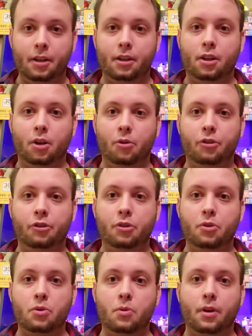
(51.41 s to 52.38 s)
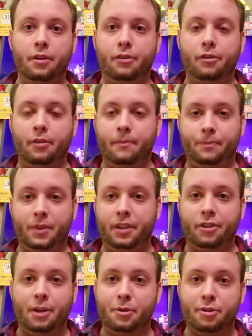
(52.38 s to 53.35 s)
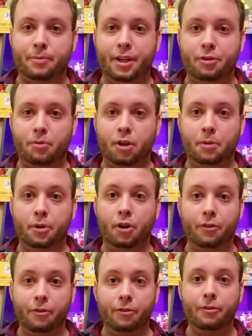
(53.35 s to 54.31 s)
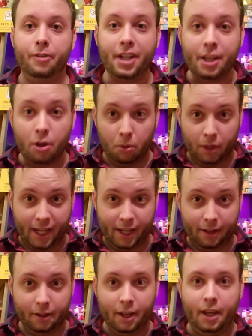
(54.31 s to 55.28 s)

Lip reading: goes to a cyberspace realm called Videoland,